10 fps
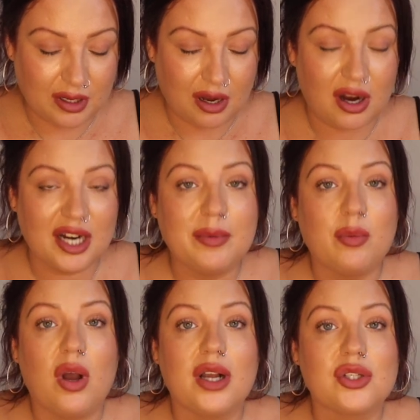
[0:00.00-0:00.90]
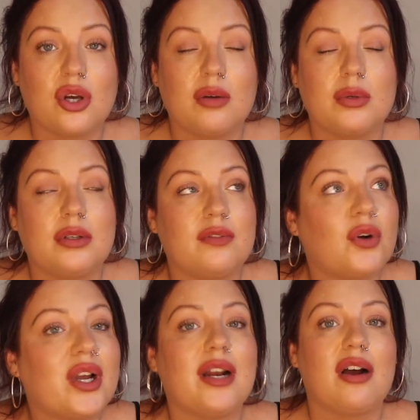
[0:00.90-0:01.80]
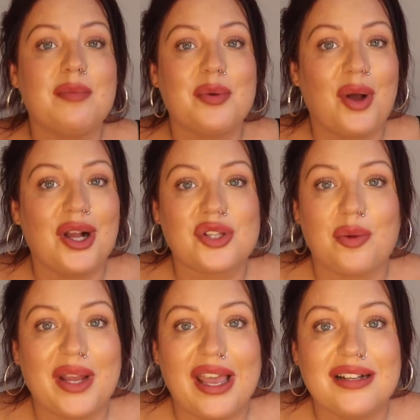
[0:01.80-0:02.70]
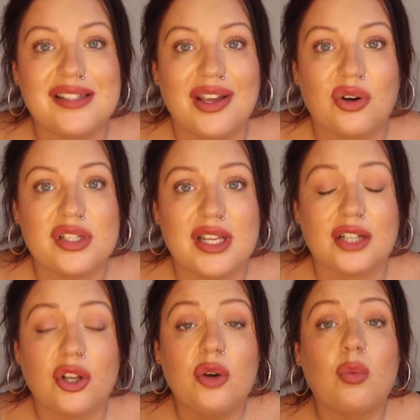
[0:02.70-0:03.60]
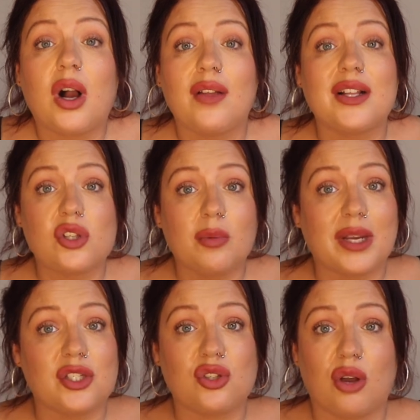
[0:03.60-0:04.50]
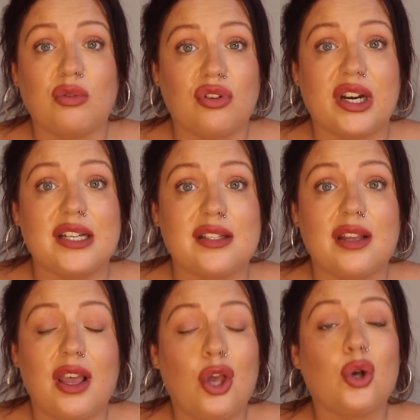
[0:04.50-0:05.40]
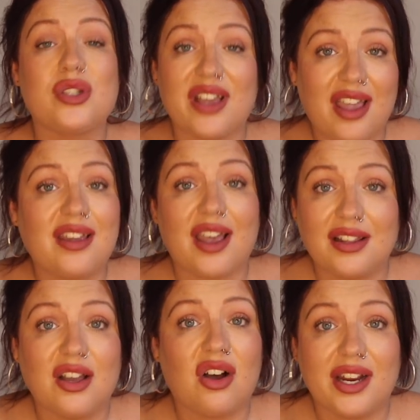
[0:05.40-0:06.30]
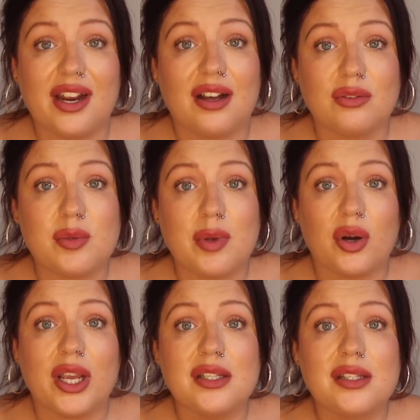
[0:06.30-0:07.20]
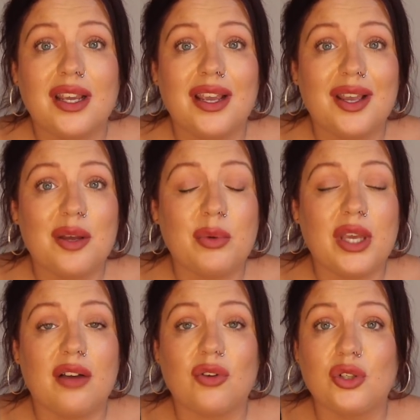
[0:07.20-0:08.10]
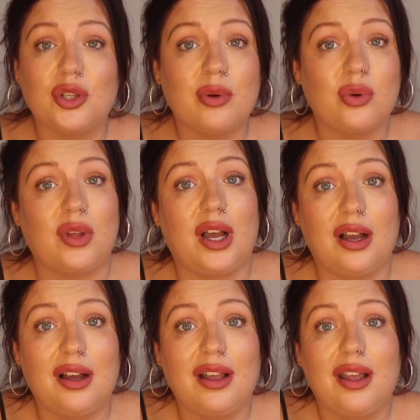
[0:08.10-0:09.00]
iron my work top. Fucking iron my work top, I hate it, honestly. I don't know why that top gets so creased, because I hate getting the iron out, to be honest. But yeah, I've got to do all that.